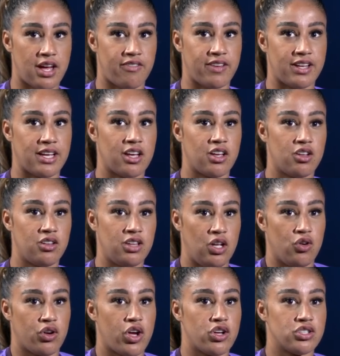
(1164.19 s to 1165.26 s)
I think
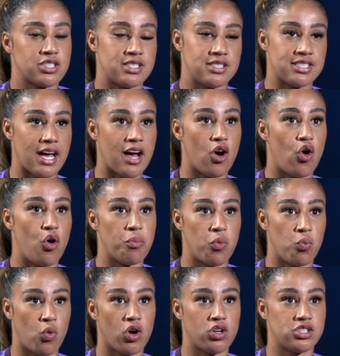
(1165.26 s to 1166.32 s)
little girls can sit at home
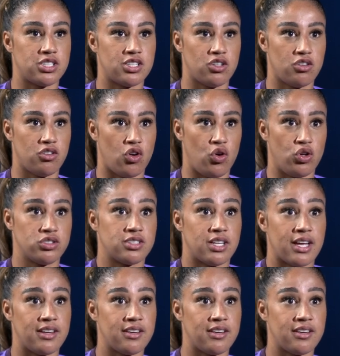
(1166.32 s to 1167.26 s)
and watch us,